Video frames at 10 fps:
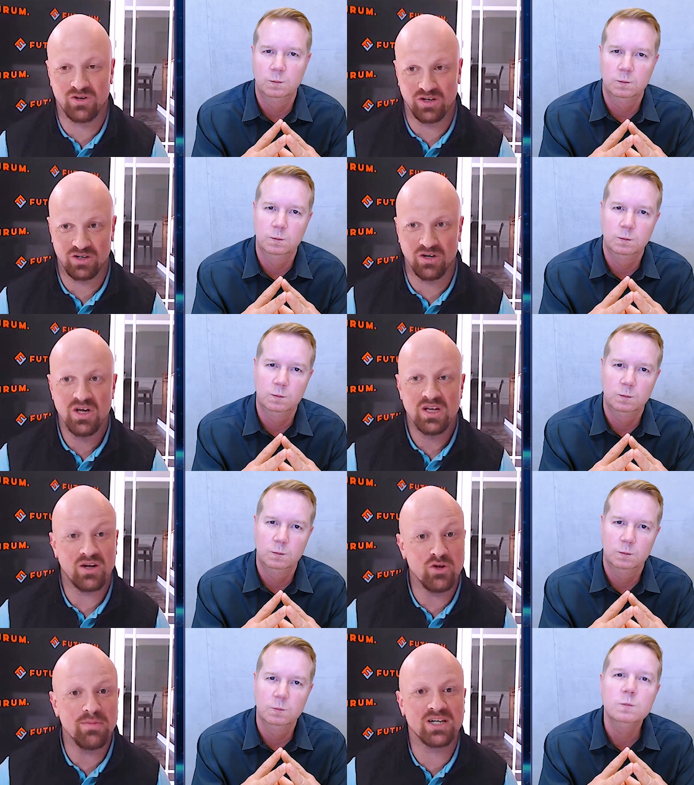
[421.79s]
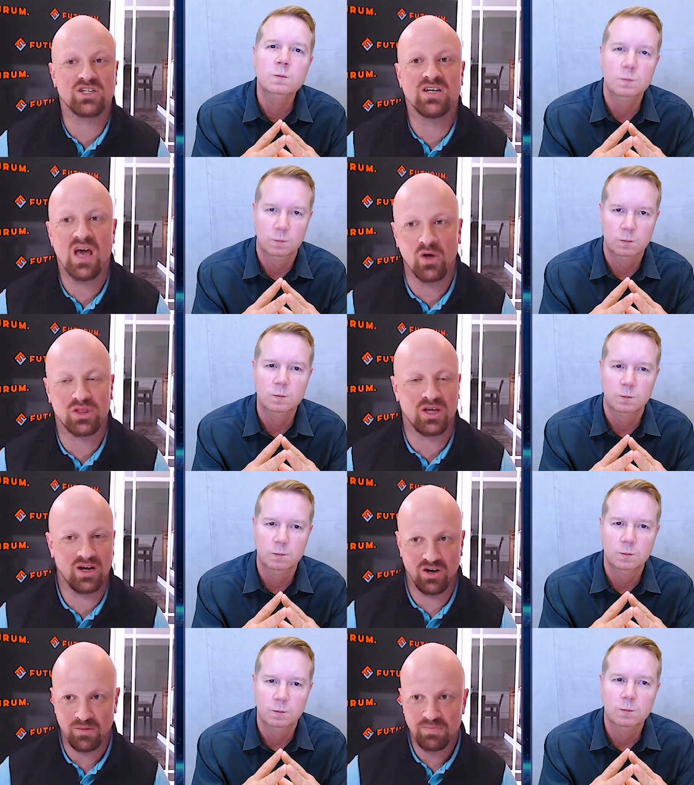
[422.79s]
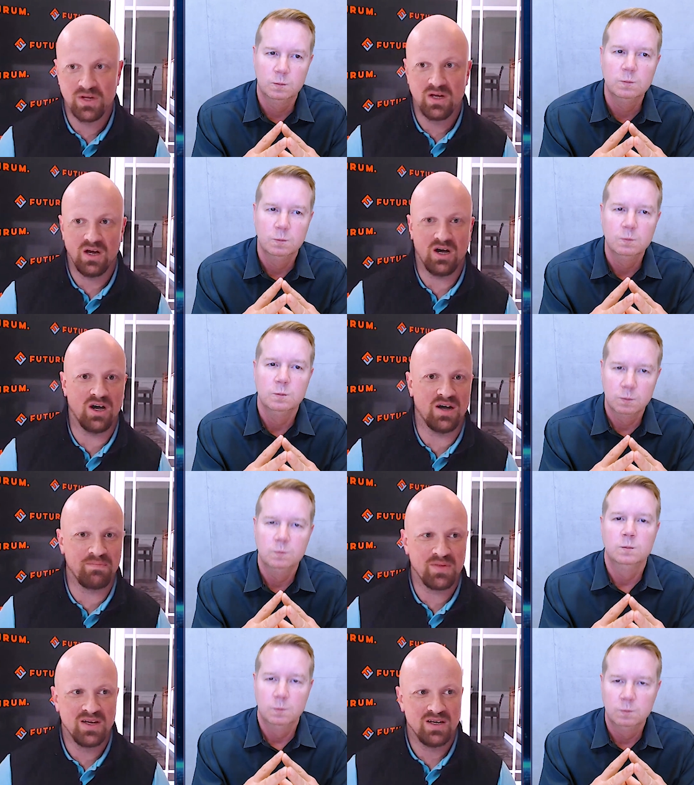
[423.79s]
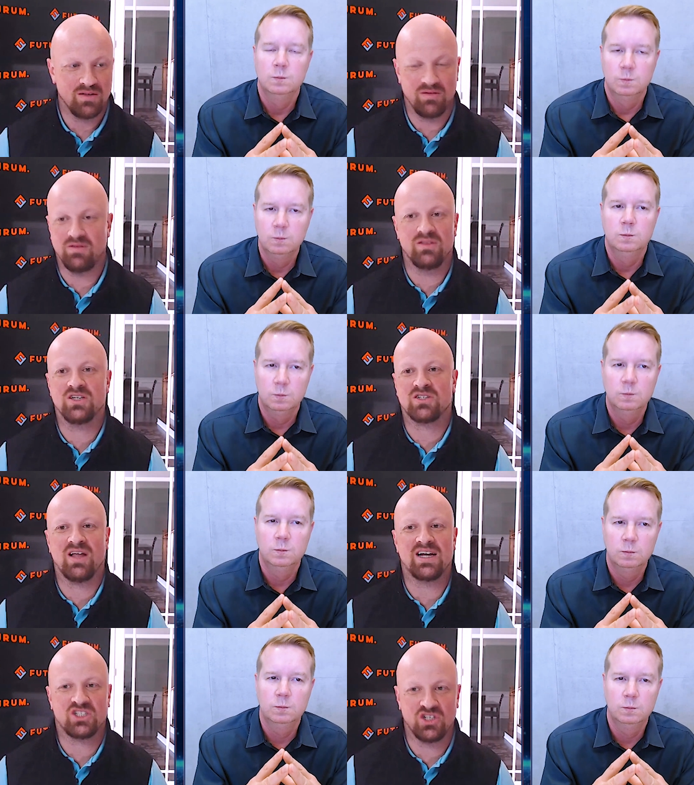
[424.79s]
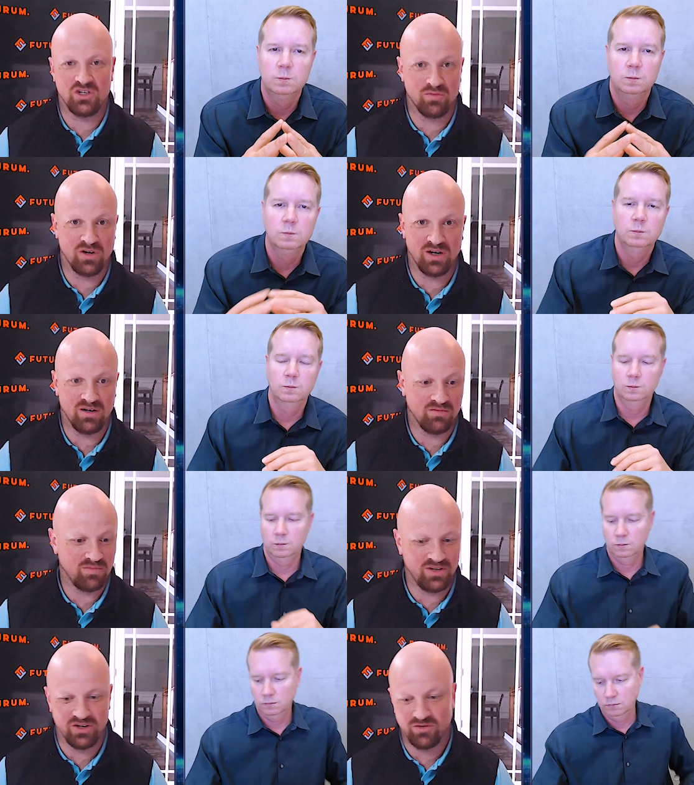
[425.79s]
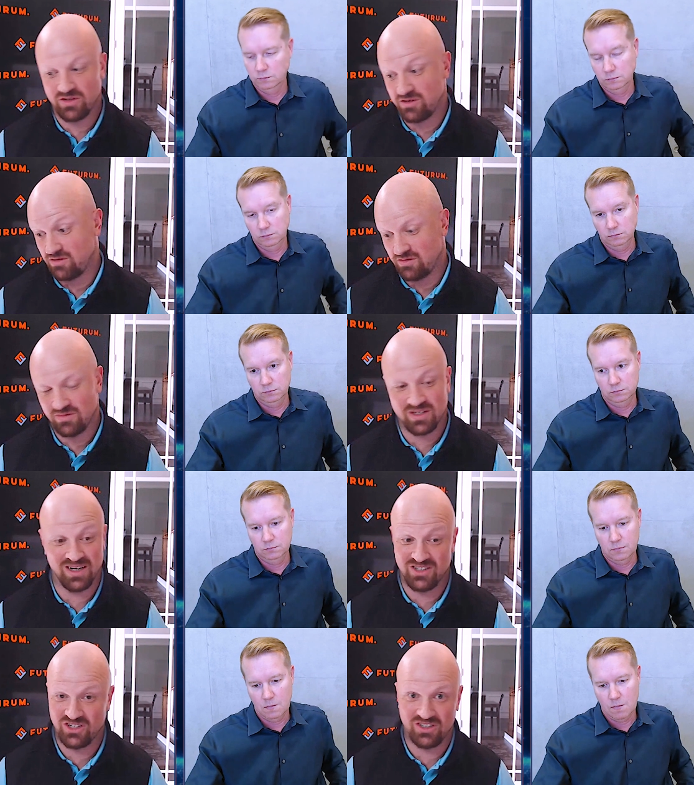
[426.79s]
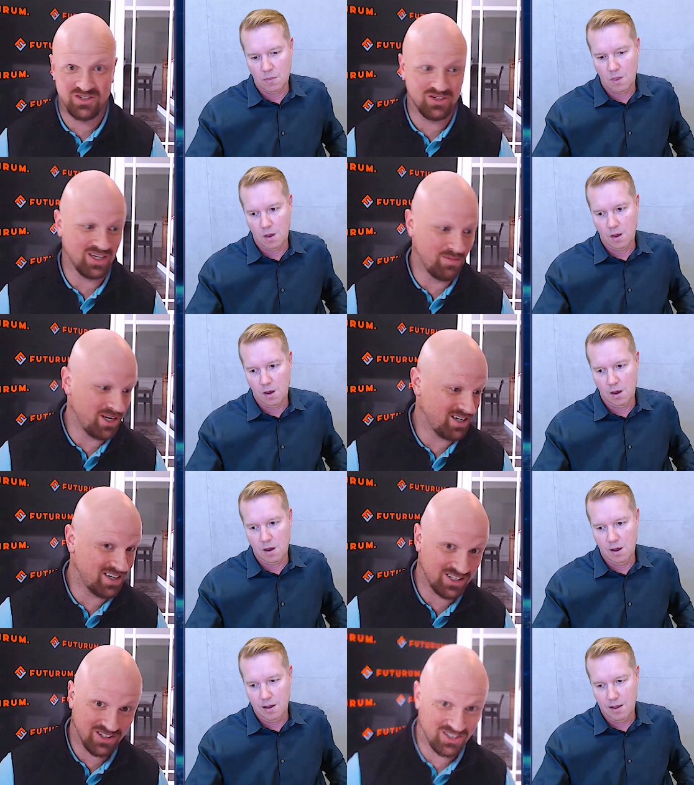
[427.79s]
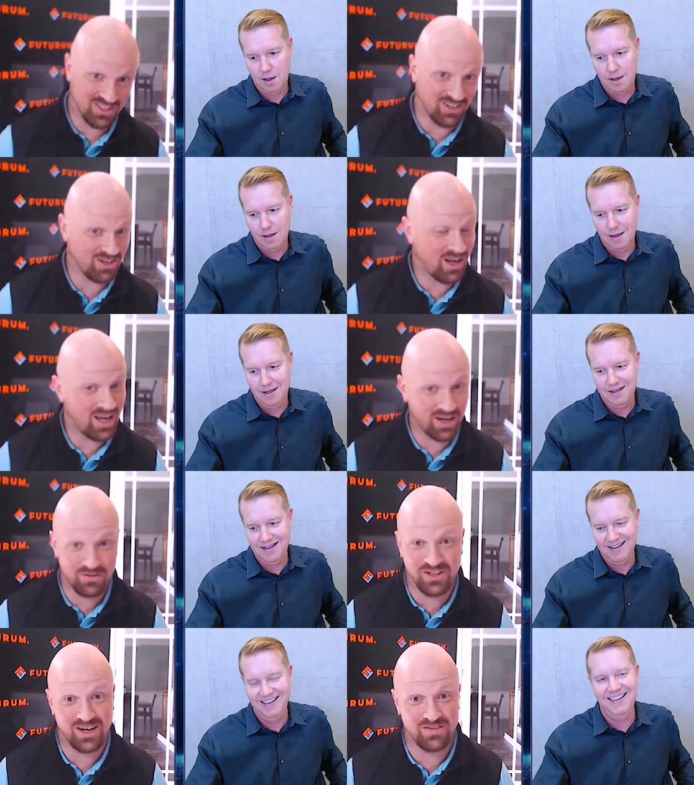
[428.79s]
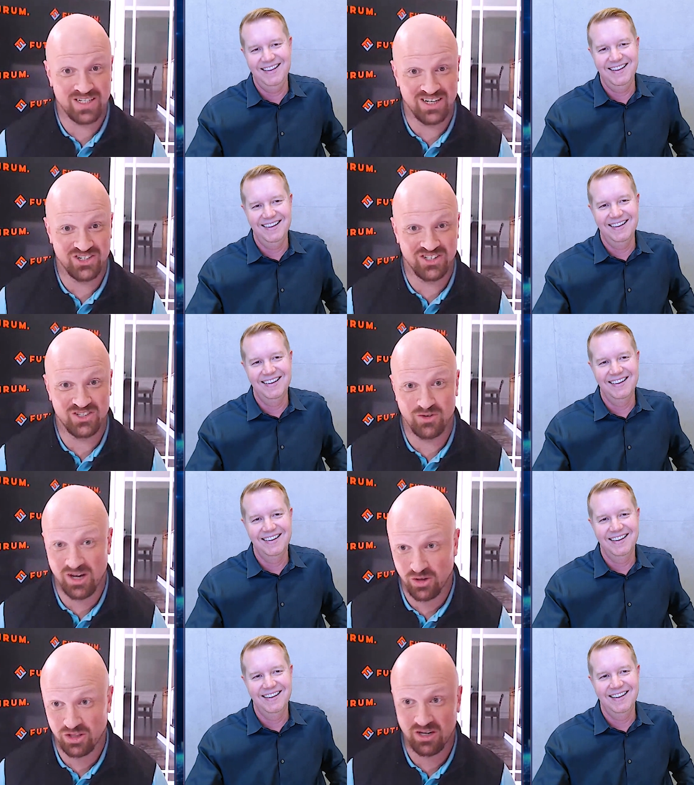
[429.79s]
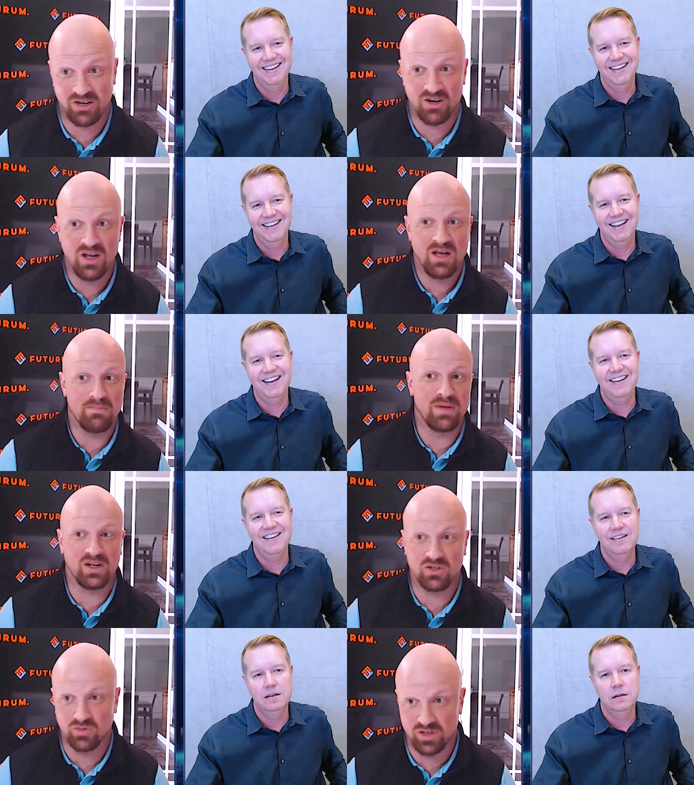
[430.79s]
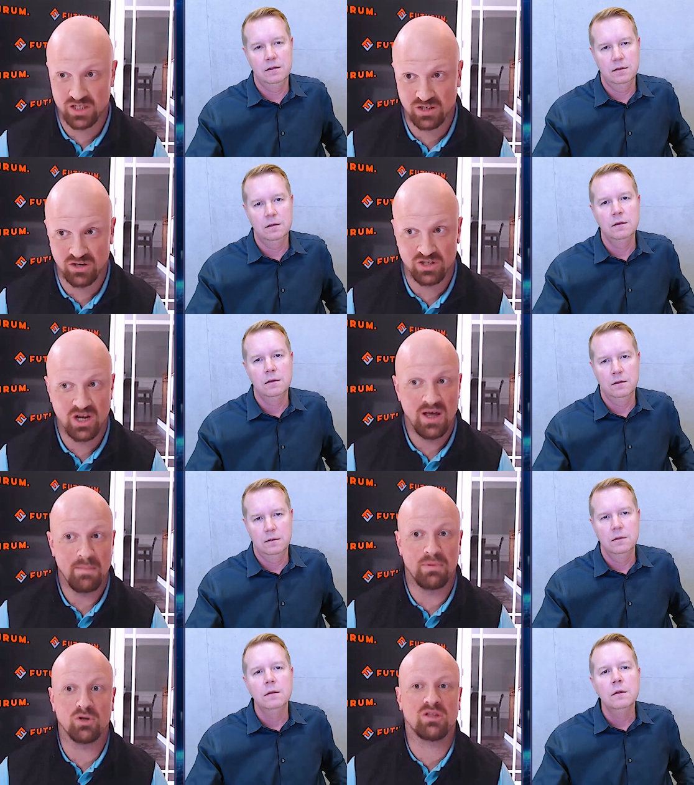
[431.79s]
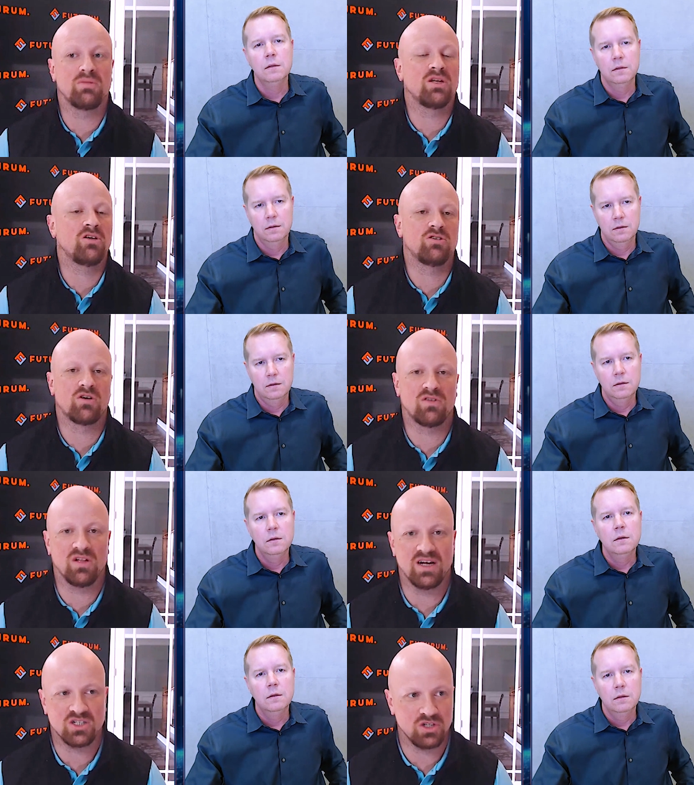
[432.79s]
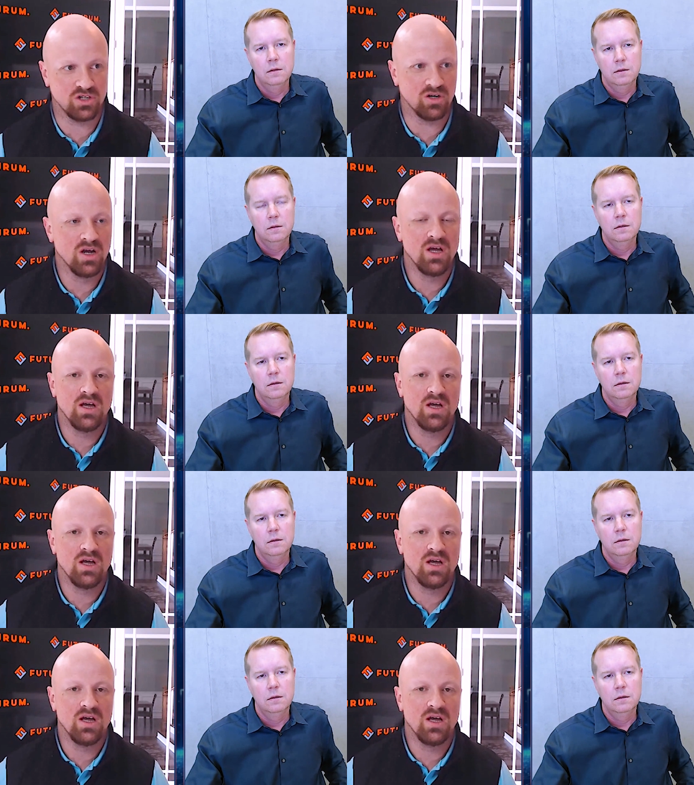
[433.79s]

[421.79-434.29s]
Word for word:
Speaker 1: critical. Now, you mentioned healthcare. Um, this last year brought you know attention to semiconductors and a heck of a lot of attention to healthcare, uh, medical research. Both have been huge over the last year.